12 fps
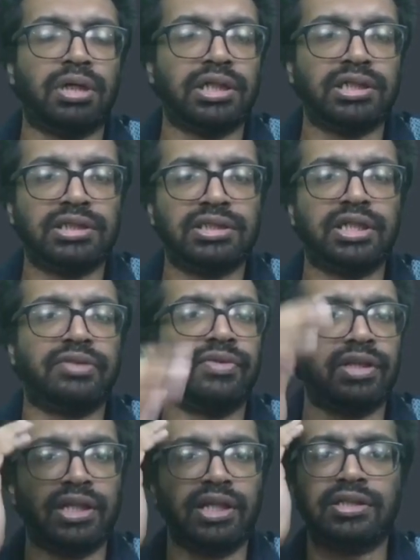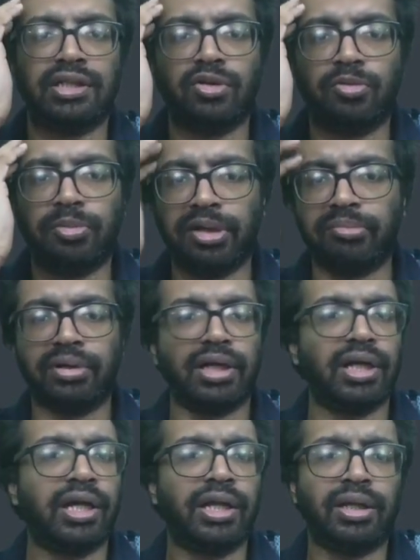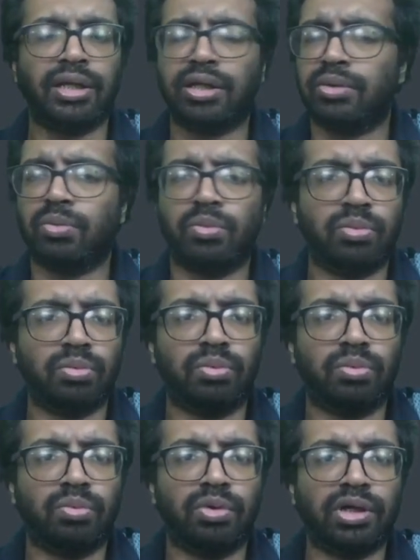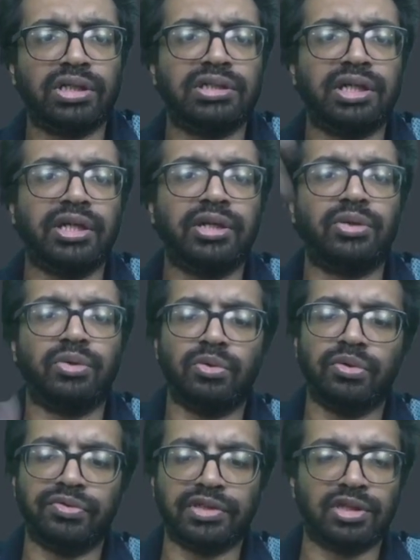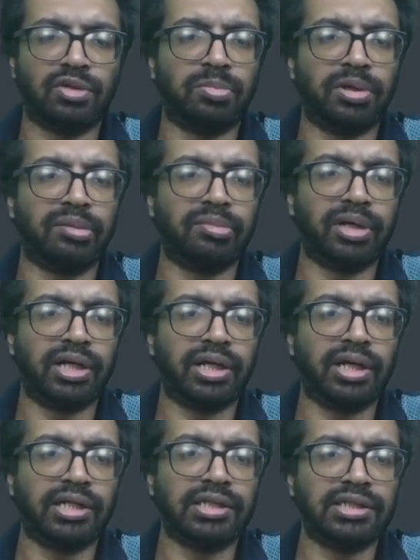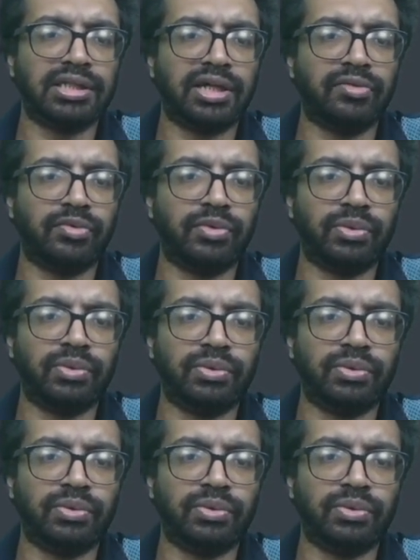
I just check whether it's an opening, and what is it I need to do if it's an opening bracket? I just have to